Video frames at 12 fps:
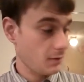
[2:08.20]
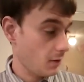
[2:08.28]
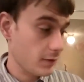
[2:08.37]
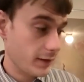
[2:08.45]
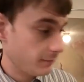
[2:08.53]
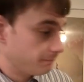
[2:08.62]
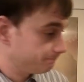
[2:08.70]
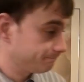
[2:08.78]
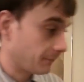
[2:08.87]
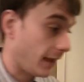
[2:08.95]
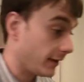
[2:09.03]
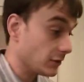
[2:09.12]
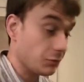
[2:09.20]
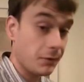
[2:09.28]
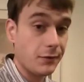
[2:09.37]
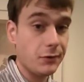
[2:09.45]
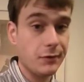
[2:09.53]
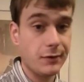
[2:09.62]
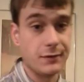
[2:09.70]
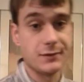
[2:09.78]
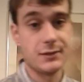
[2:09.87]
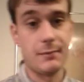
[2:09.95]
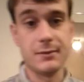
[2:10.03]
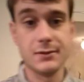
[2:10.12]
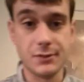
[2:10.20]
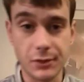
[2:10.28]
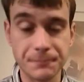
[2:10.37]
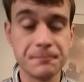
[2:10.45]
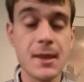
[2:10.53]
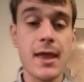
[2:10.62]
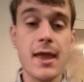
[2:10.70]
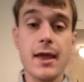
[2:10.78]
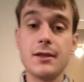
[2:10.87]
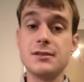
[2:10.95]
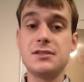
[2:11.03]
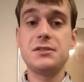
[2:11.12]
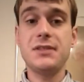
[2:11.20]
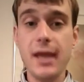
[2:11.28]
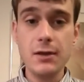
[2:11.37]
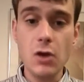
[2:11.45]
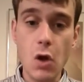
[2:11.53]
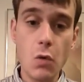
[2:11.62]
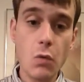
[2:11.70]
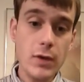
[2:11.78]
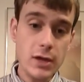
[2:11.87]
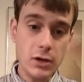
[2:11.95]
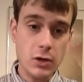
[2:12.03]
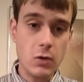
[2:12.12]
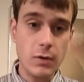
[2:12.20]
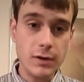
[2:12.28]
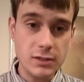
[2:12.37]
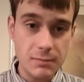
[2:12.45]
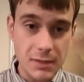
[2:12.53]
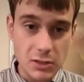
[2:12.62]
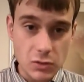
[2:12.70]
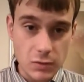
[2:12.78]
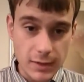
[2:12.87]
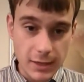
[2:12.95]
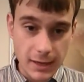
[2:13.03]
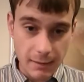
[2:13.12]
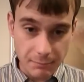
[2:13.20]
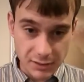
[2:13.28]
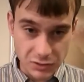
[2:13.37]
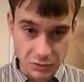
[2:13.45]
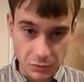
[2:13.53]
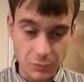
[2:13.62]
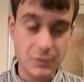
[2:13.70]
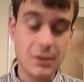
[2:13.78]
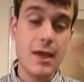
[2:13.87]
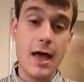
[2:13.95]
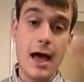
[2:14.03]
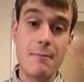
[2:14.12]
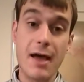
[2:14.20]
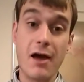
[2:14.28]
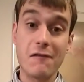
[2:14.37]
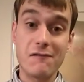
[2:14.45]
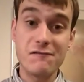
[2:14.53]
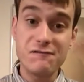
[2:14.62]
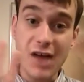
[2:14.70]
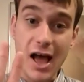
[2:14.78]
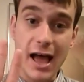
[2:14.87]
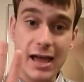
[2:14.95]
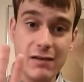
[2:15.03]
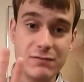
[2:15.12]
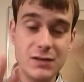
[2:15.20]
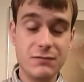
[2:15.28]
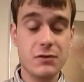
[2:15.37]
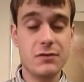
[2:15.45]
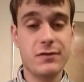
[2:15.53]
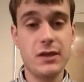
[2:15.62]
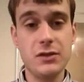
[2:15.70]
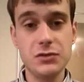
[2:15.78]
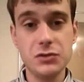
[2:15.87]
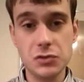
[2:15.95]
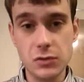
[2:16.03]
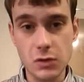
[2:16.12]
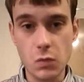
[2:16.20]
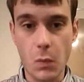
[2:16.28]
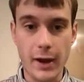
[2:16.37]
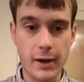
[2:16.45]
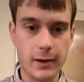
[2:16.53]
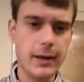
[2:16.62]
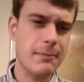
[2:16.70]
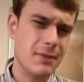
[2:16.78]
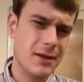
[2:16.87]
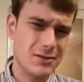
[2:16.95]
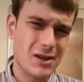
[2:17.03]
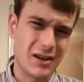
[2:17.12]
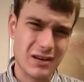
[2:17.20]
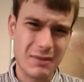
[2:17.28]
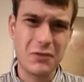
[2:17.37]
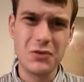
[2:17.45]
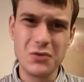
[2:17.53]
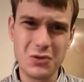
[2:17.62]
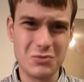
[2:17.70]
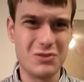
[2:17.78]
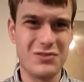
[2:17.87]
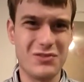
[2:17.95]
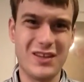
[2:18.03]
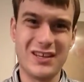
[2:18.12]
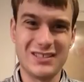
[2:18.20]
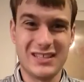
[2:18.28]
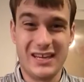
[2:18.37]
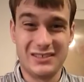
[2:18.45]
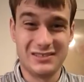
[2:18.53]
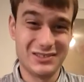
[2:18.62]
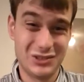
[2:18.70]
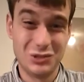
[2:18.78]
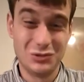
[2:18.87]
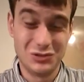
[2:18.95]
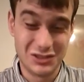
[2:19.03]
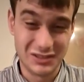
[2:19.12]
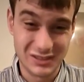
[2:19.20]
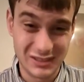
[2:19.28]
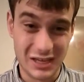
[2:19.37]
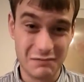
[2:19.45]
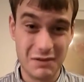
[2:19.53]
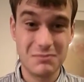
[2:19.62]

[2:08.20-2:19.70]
Alright, I guess we're not doing this episode. Instead, we are going to be doing an episode about five different things you can wear. And I'm not talking about the normal things like suits and stuff.